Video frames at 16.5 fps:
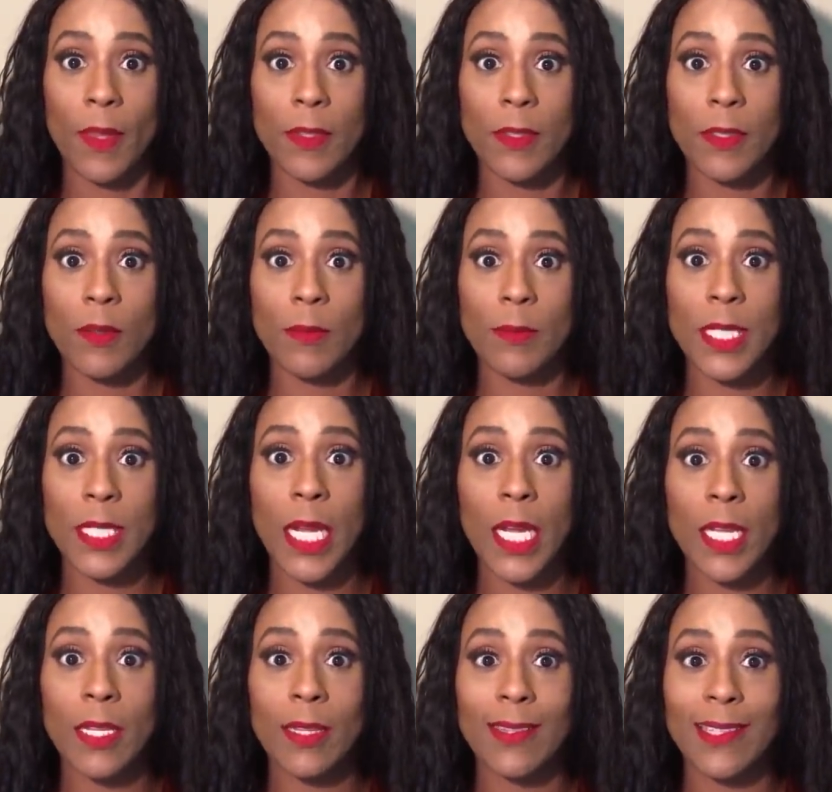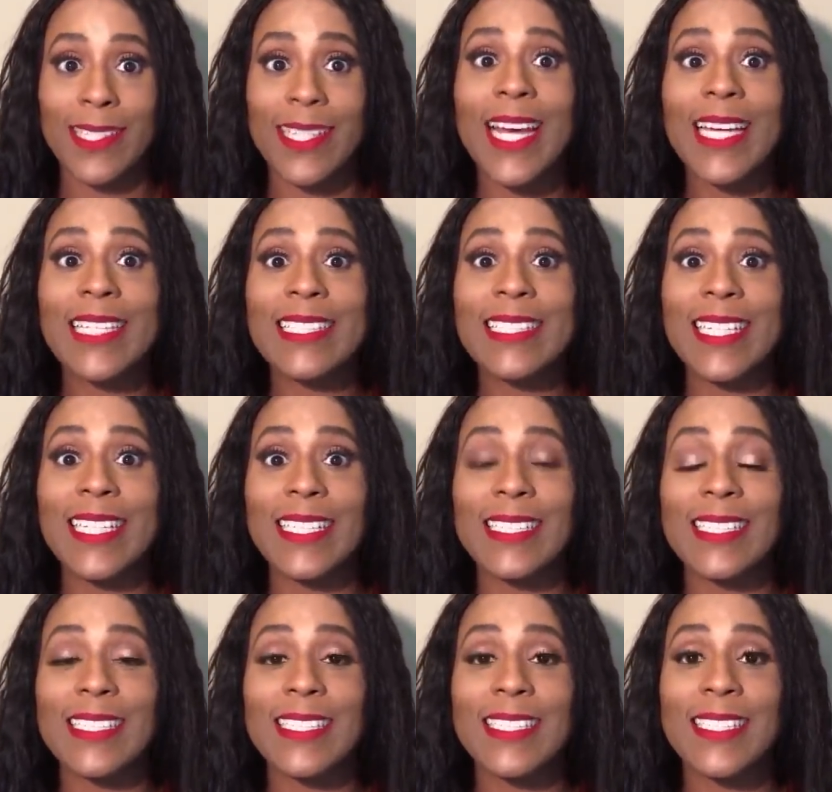See what I'm saying? The
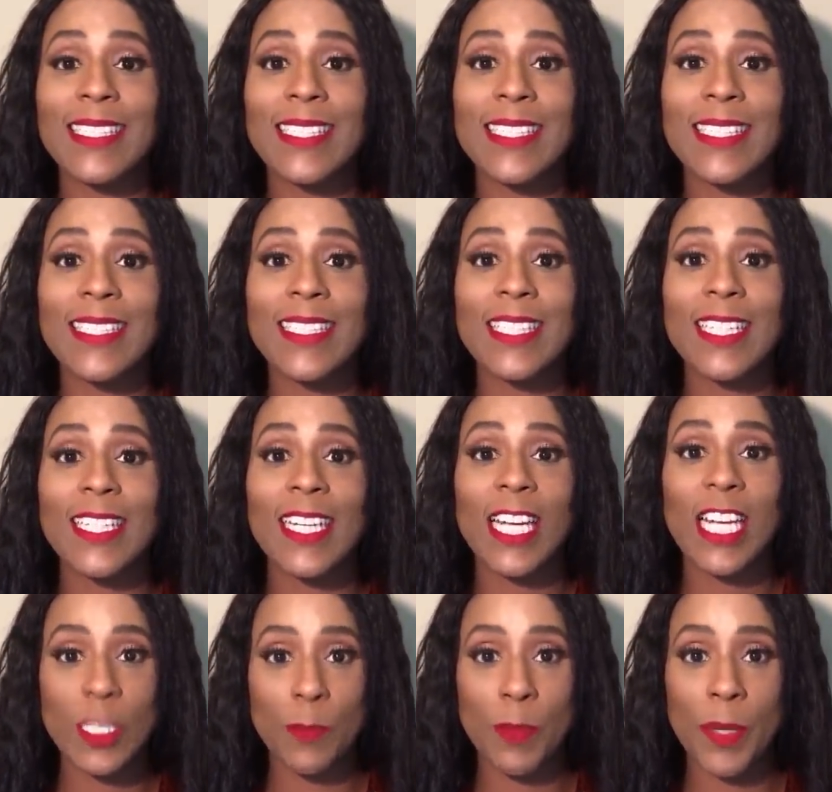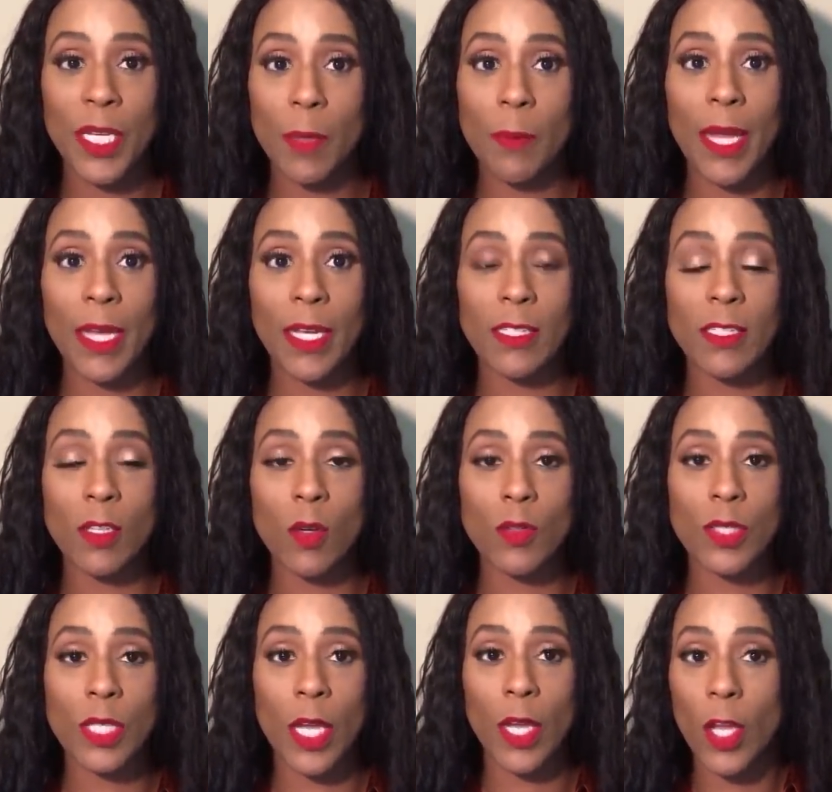desties. His piggy bank is going
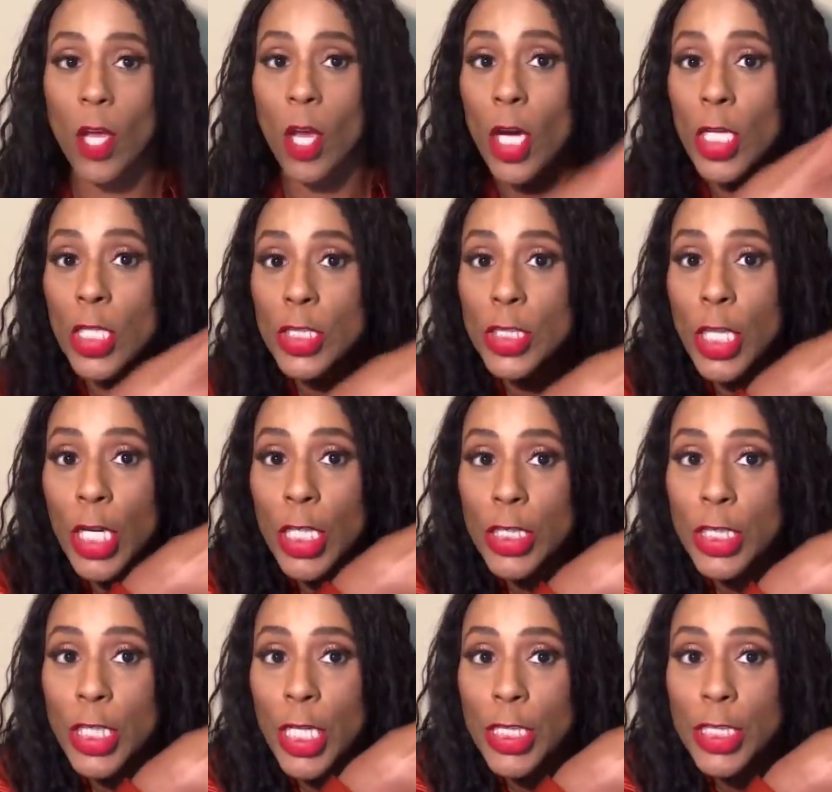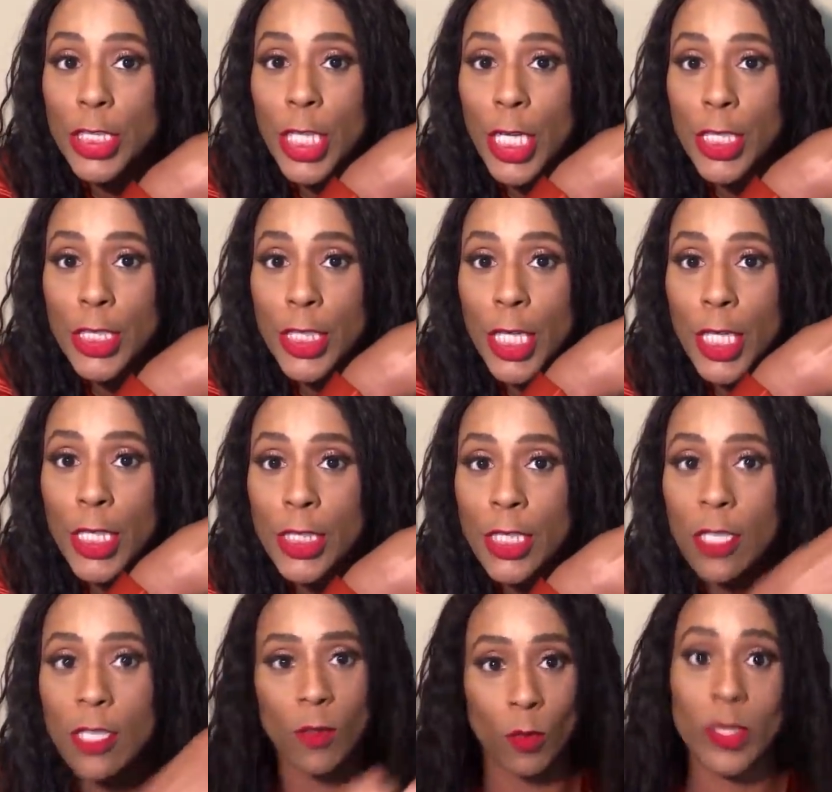to say, shh, shh, shh, shh, shh,
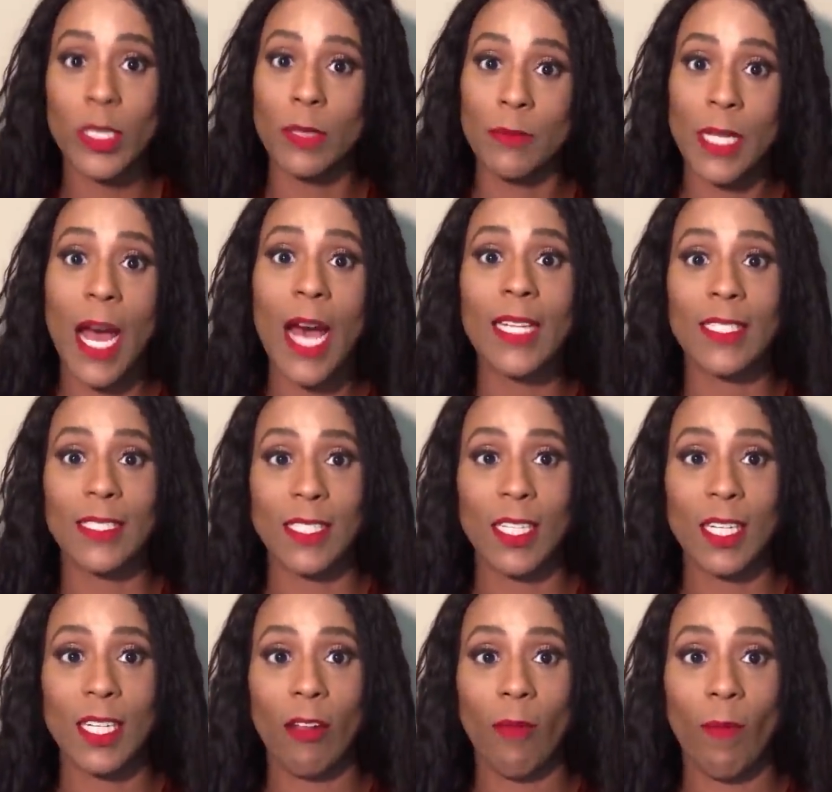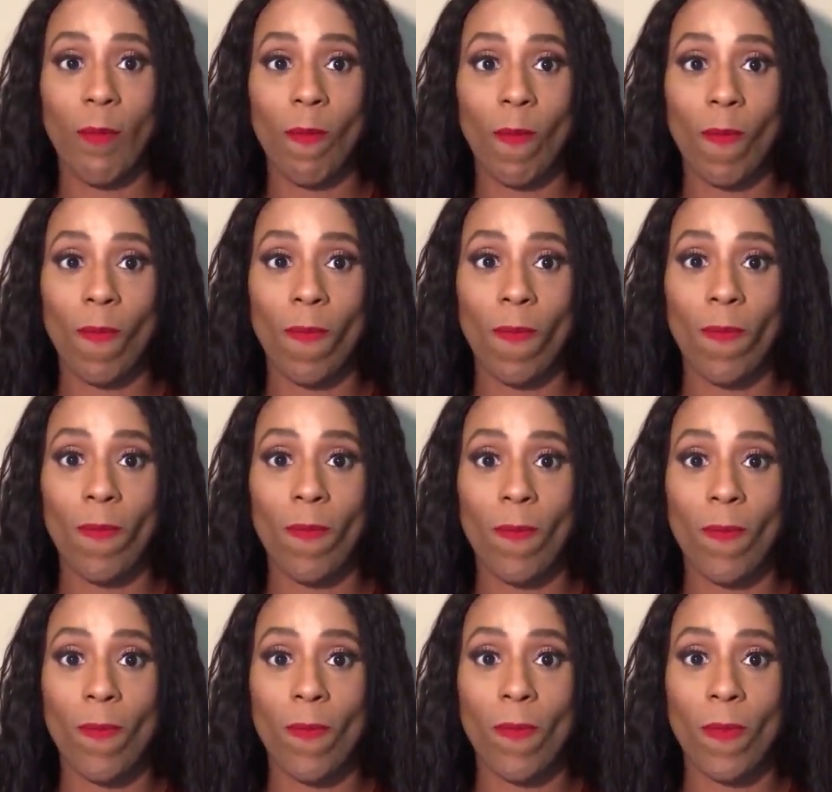with them dollars in it.
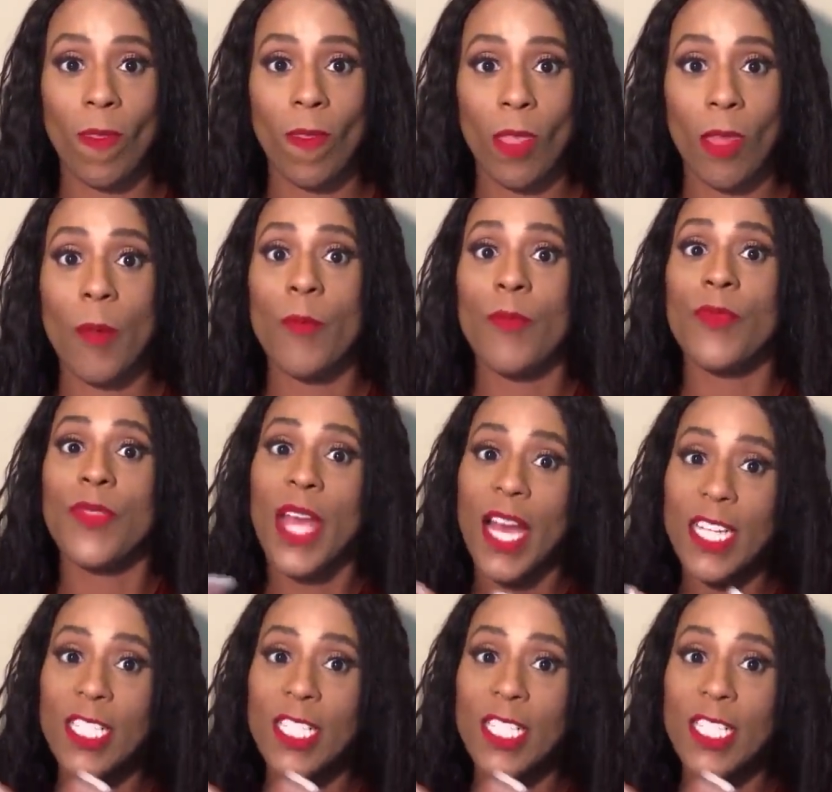That's